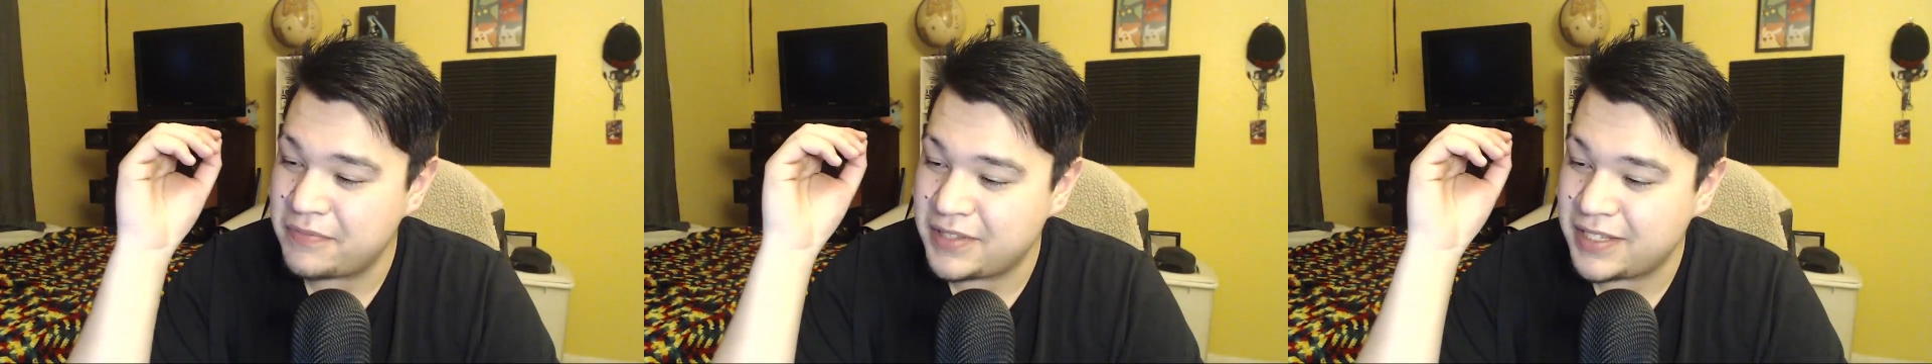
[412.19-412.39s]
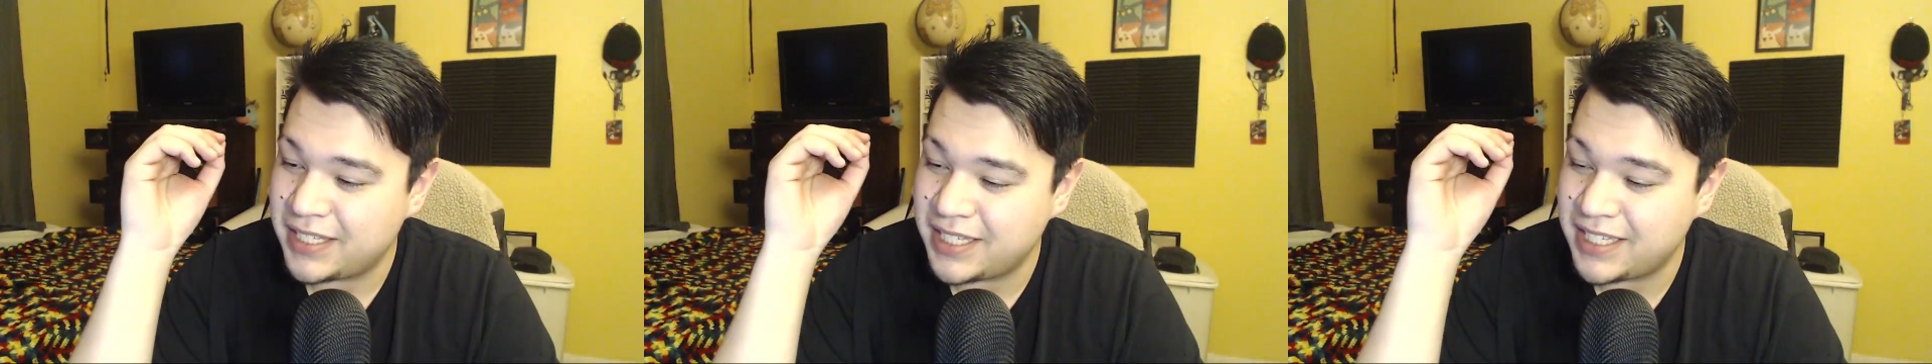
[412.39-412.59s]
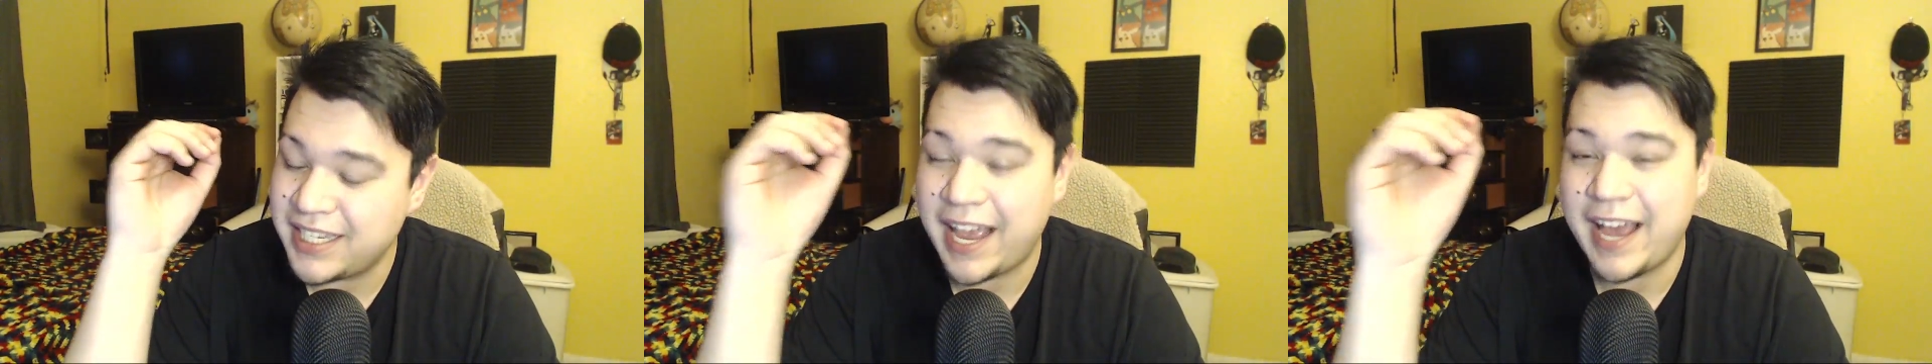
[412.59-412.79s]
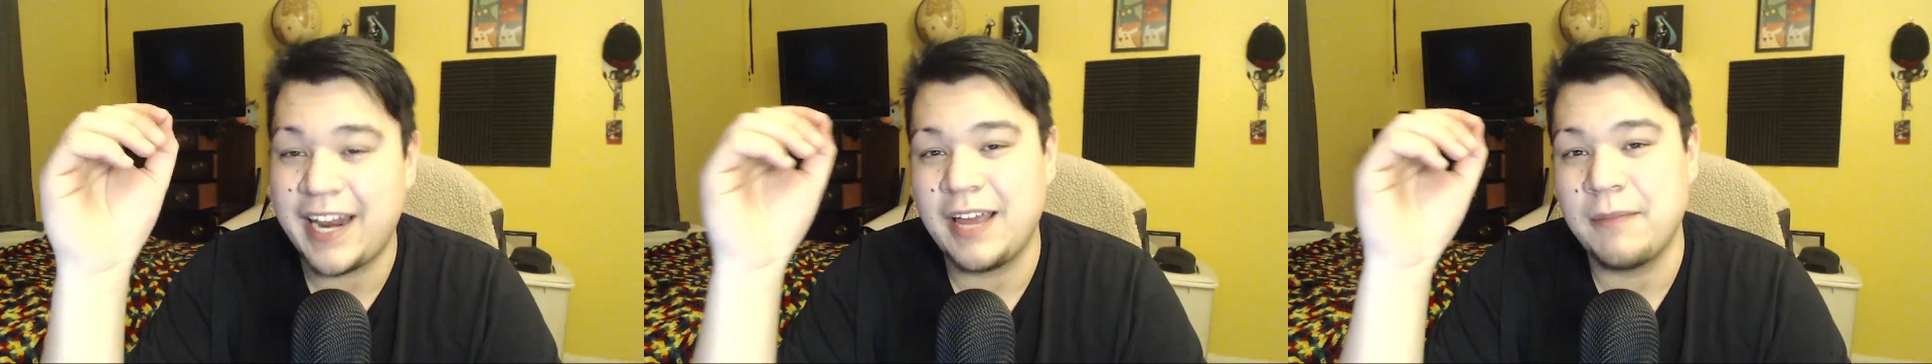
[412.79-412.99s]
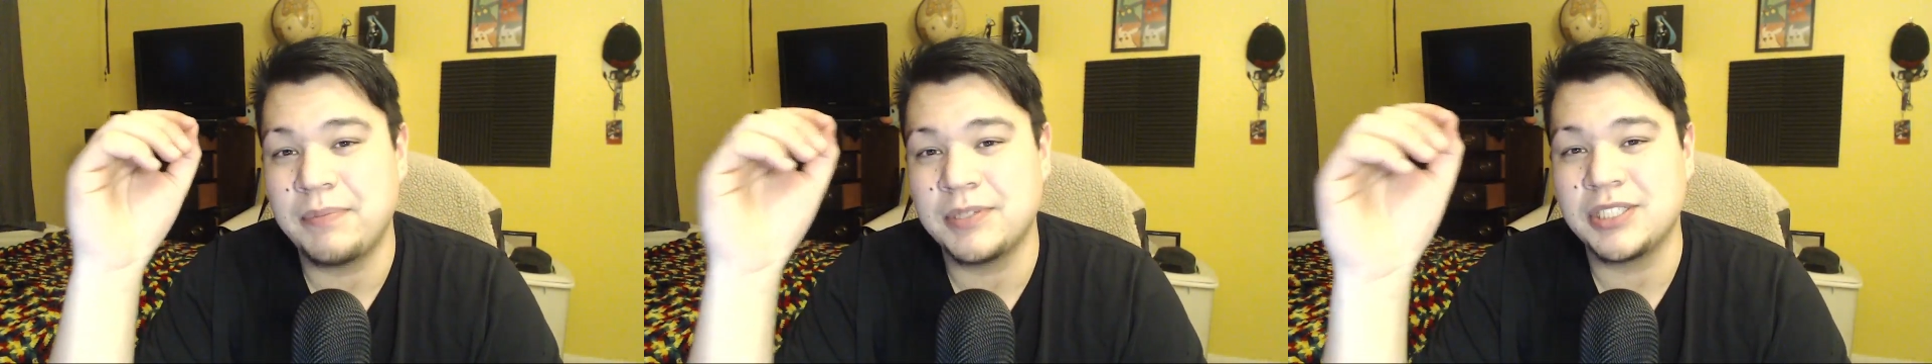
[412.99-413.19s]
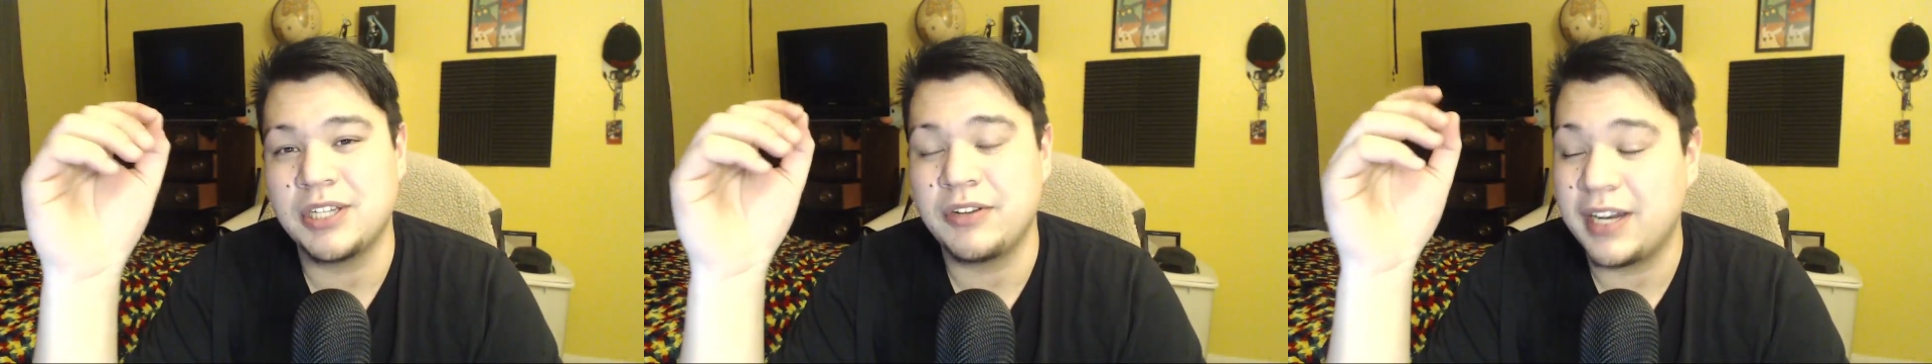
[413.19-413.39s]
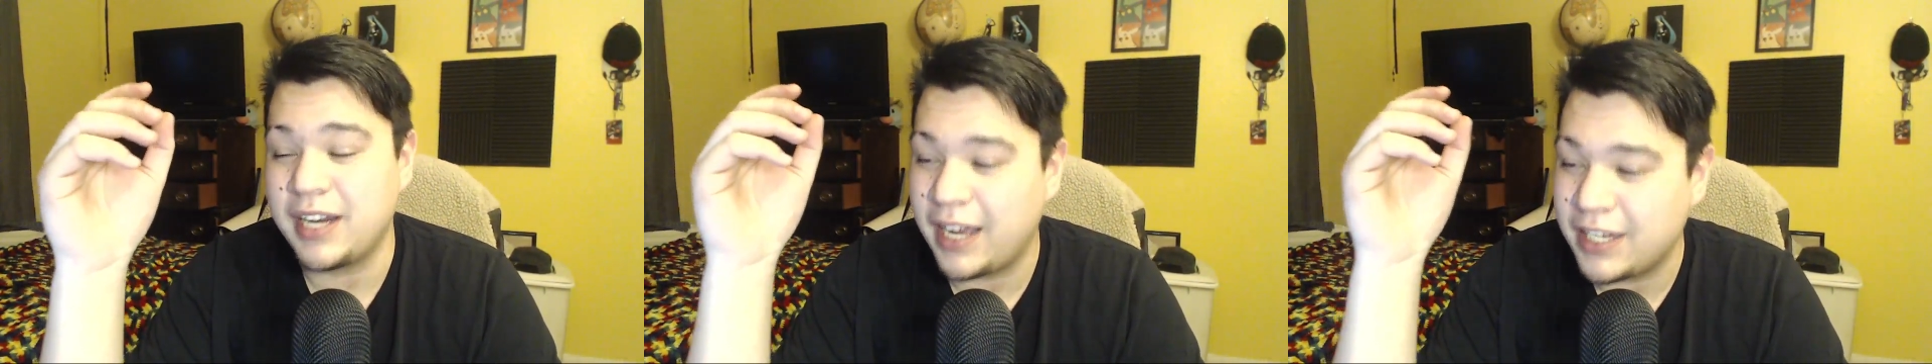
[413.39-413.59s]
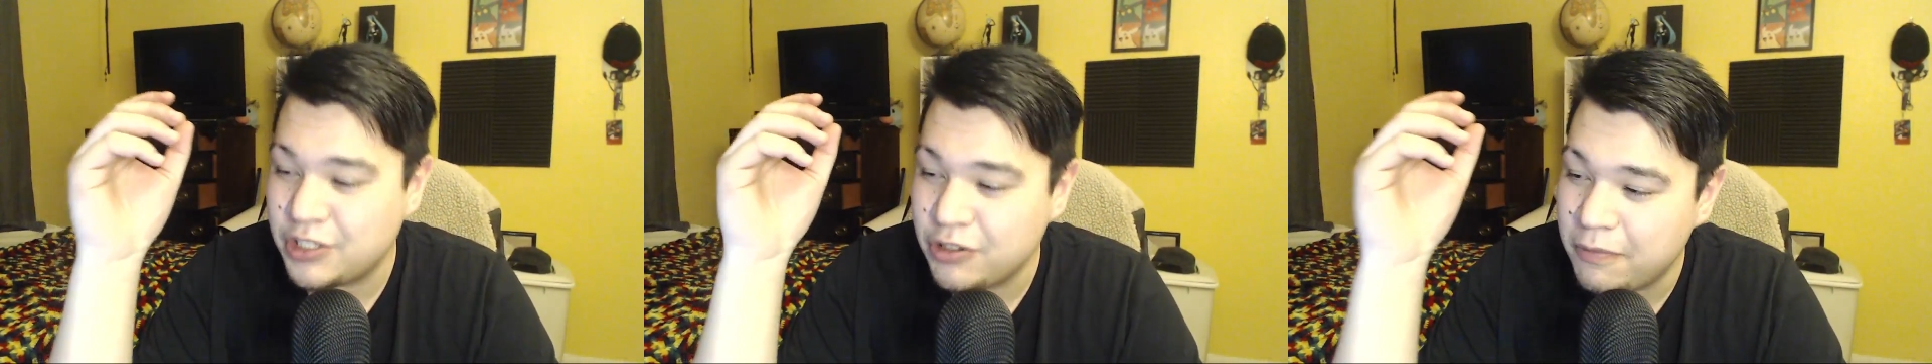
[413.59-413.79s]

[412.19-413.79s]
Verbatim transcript: sad episode, and I do